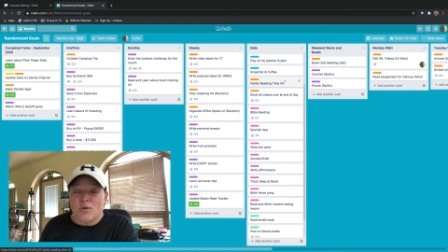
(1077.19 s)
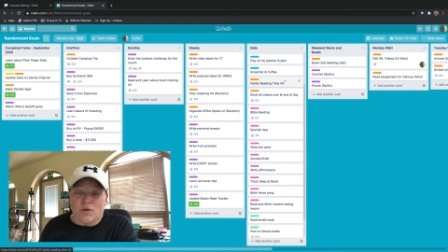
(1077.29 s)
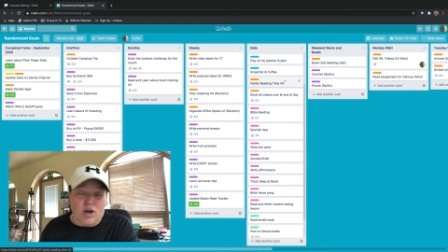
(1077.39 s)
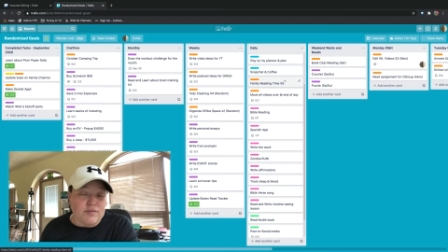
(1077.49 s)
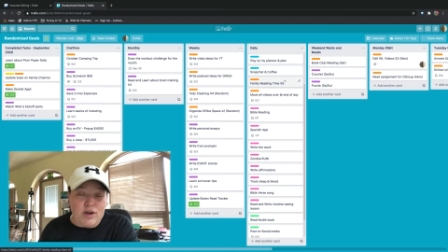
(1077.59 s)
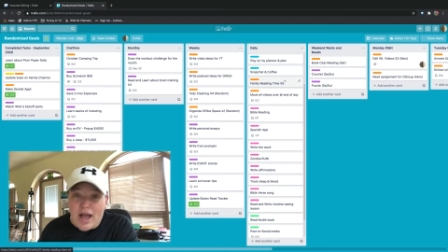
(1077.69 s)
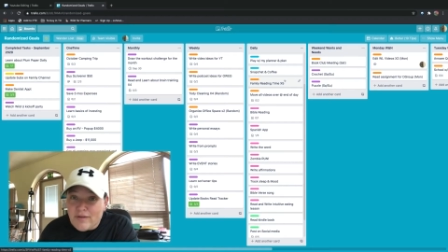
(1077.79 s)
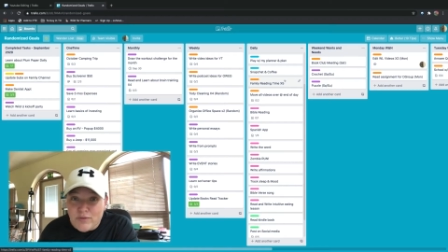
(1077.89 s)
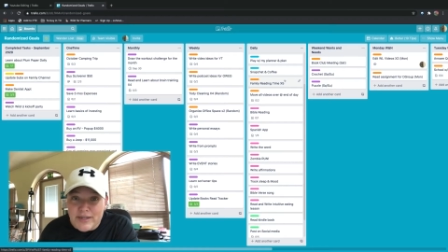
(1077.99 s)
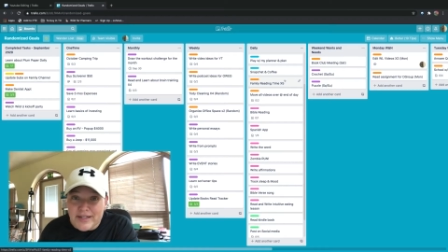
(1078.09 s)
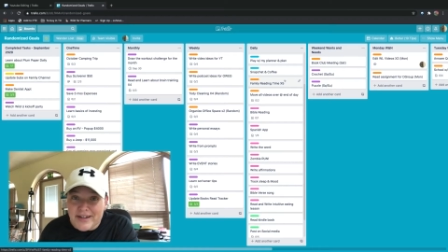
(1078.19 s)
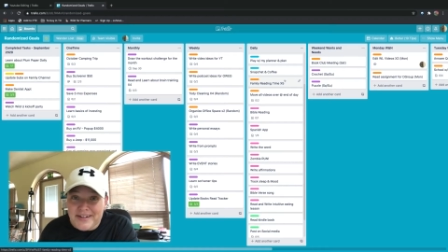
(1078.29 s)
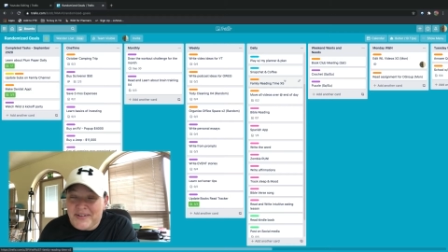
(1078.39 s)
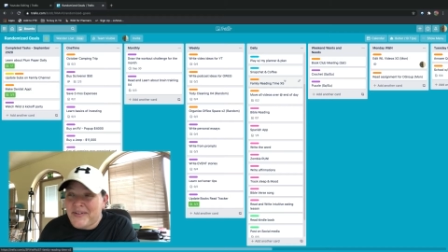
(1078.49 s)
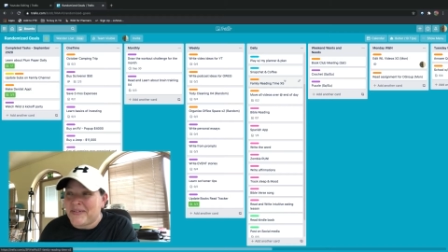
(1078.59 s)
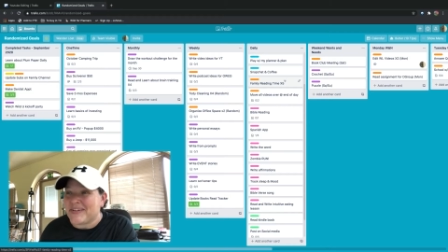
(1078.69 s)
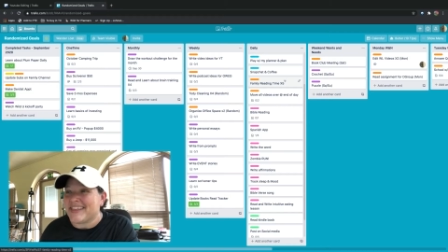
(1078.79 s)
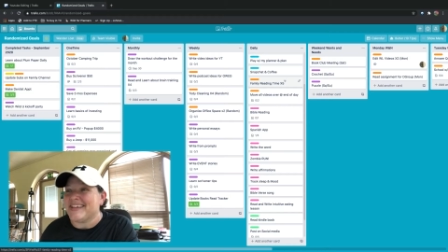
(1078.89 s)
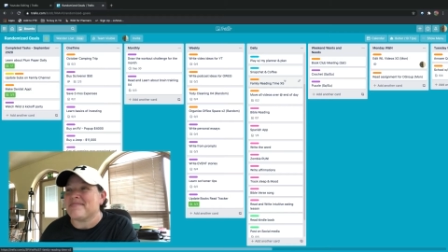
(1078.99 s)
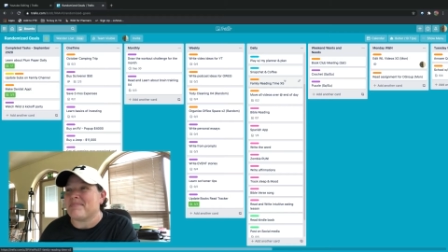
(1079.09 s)
We're over halfway done
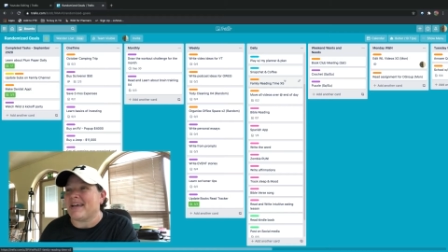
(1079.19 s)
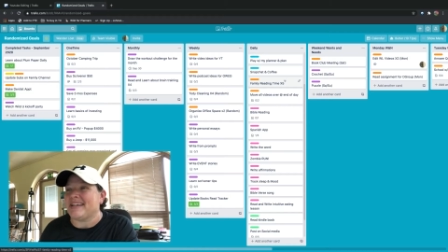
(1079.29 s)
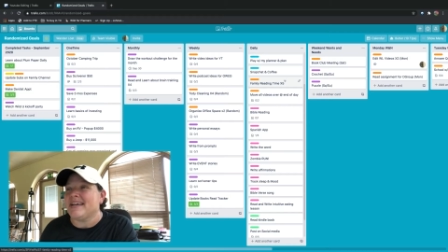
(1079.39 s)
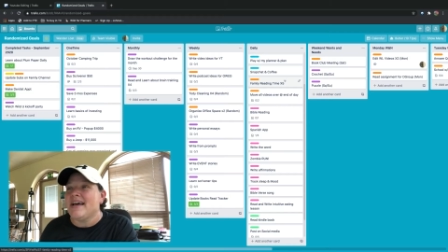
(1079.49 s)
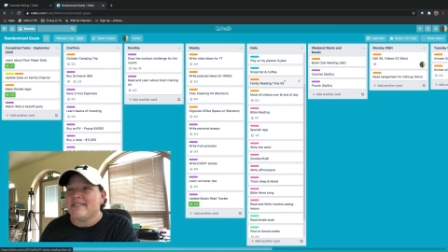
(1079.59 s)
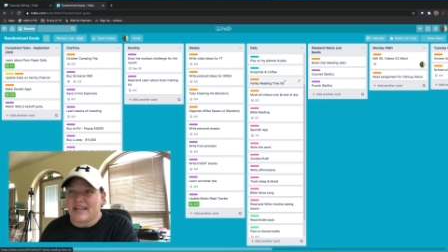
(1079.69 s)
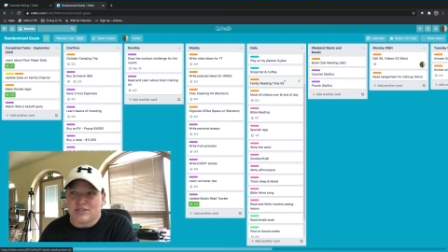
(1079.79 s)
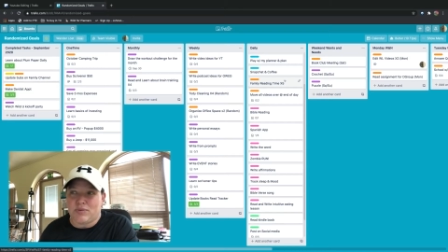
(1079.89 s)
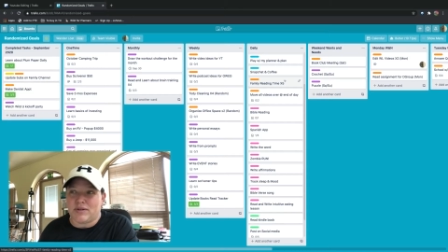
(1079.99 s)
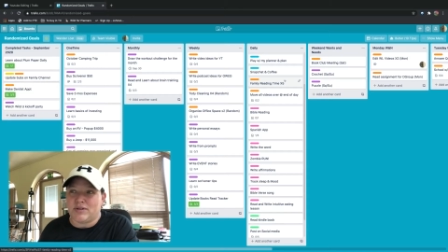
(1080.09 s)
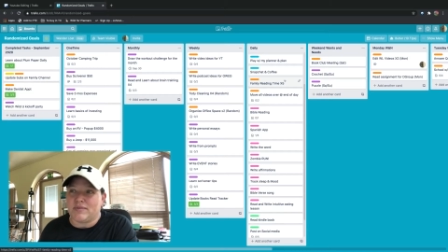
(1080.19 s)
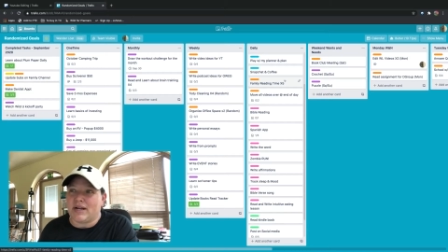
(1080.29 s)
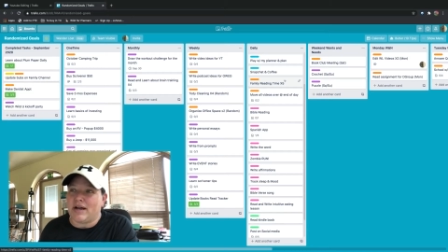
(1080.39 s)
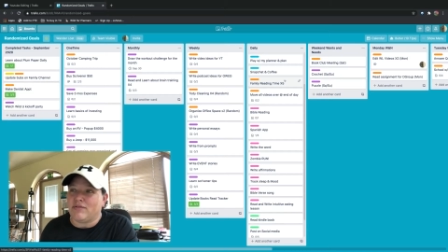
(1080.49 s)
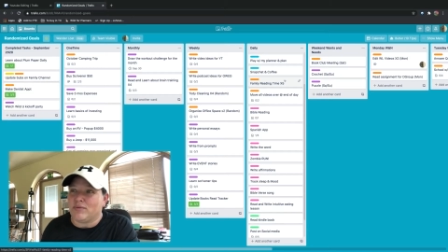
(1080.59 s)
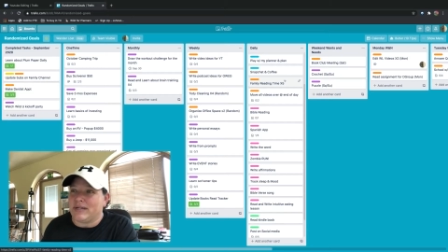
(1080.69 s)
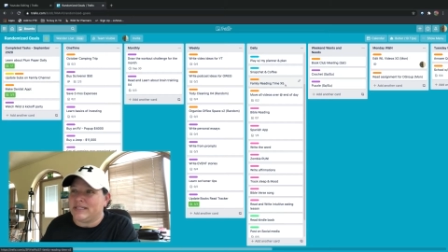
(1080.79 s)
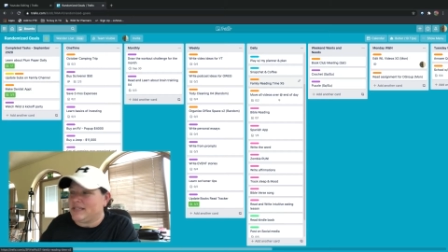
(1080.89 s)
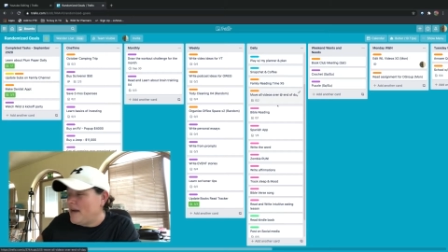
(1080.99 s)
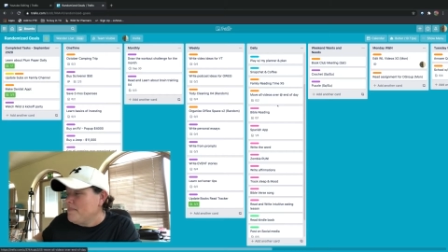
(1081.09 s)
with it, but that's what we're doing right now for
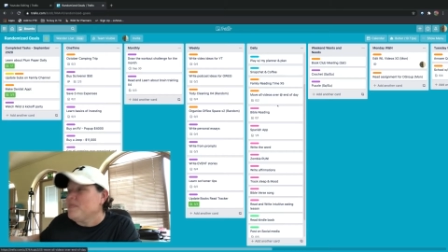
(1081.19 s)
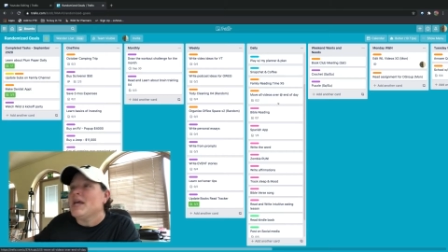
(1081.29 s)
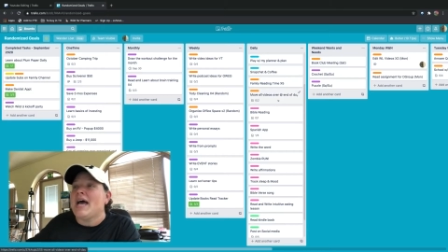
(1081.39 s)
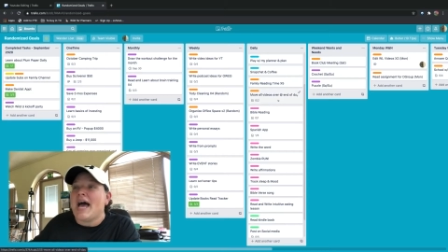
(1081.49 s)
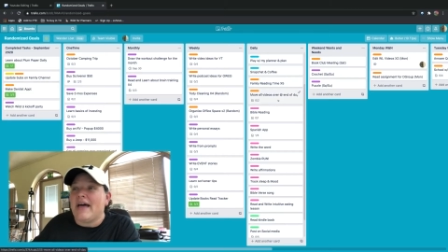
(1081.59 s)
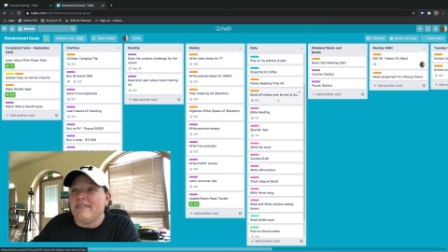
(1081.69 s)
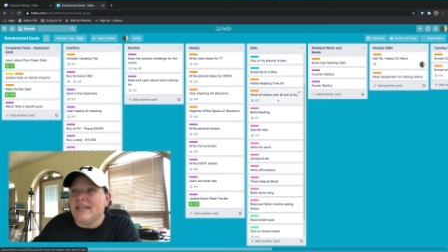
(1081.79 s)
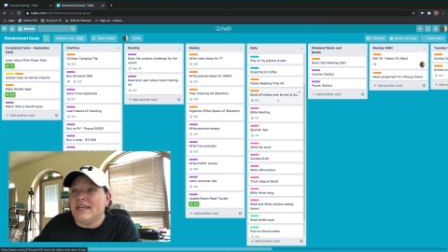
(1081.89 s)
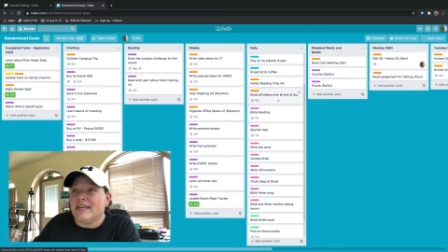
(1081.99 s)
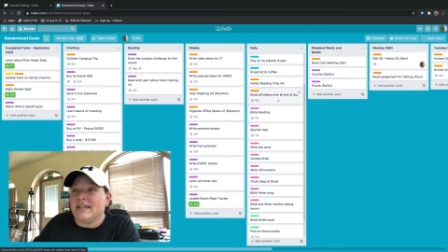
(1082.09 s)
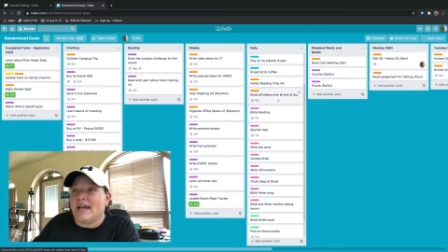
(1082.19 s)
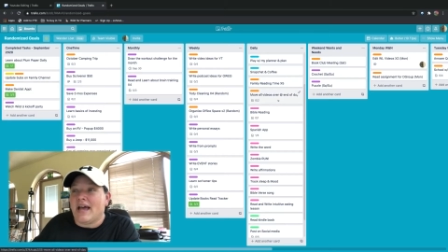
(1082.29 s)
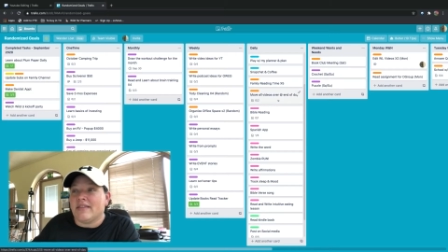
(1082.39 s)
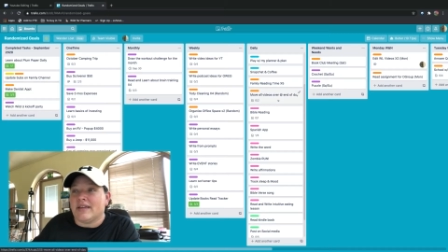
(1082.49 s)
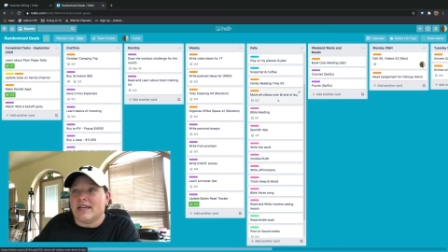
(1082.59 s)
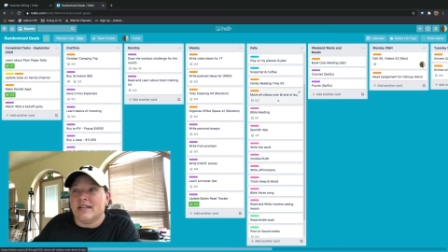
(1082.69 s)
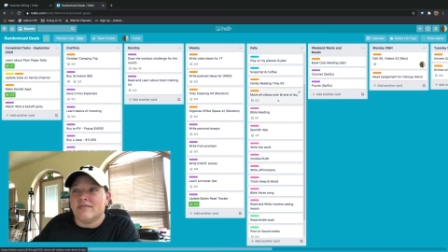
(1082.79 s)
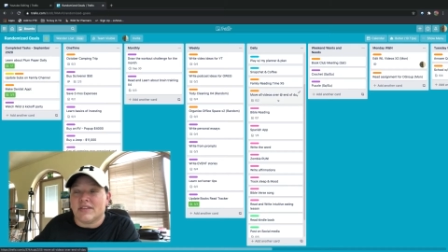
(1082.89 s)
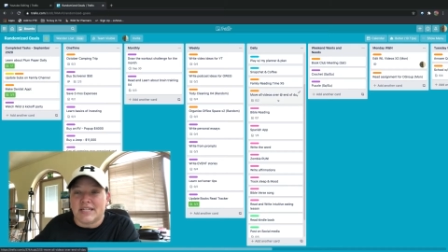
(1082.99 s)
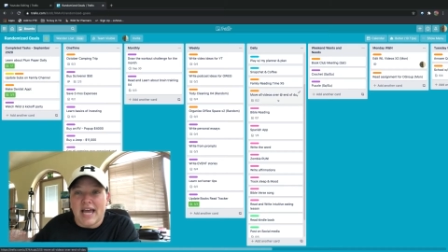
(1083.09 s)
reading time. And then at the end
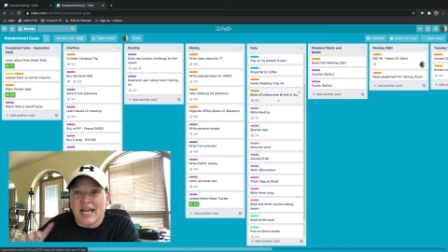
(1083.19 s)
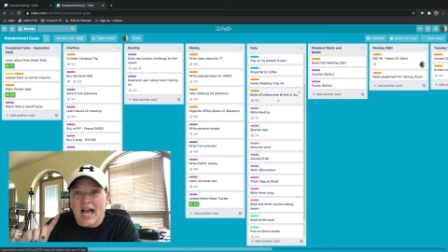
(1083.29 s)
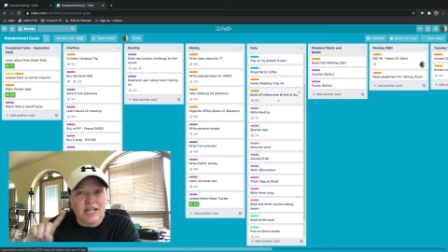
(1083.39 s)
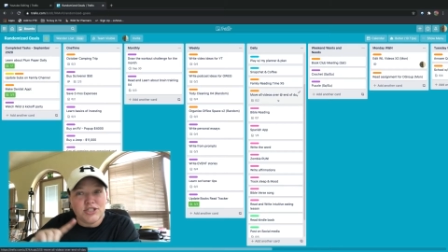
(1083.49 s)
of the day, I